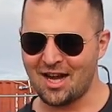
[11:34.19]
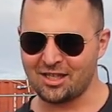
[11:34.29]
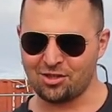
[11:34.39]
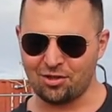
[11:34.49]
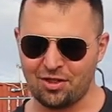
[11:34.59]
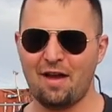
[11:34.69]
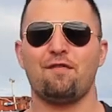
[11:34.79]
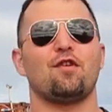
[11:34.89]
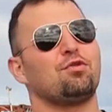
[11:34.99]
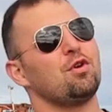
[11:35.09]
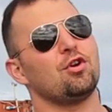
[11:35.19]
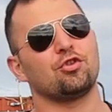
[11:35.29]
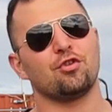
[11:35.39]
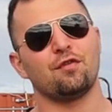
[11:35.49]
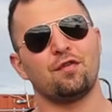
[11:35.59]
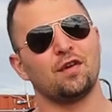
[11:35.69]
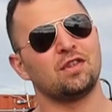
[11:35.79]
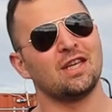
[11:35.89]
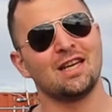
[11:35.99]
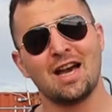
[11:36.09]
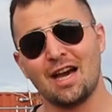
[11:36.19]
I sold that for 350,